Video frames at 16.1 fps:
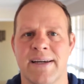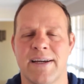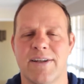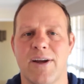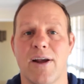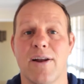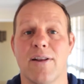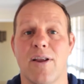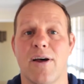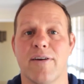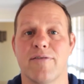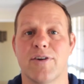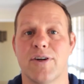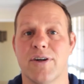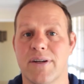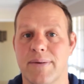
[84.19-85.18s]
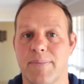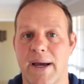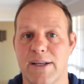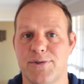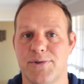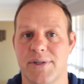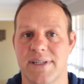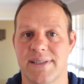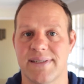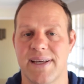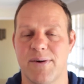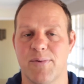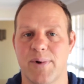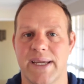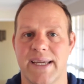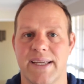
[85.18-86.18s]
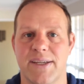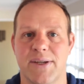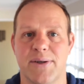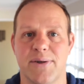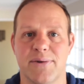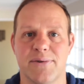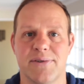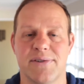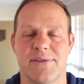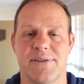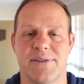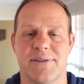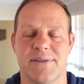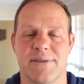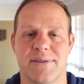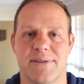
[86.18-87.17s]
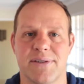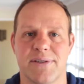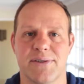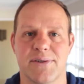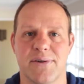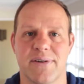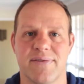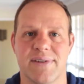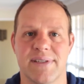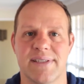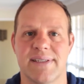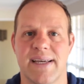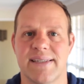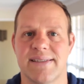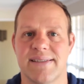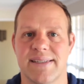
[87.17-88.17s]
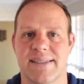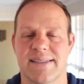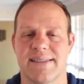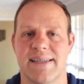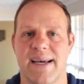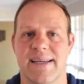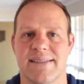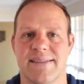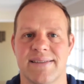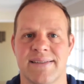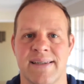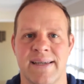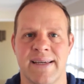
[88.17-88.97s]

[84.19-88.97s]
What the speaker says: not a lot of good metrics that we can use to sort of assess success.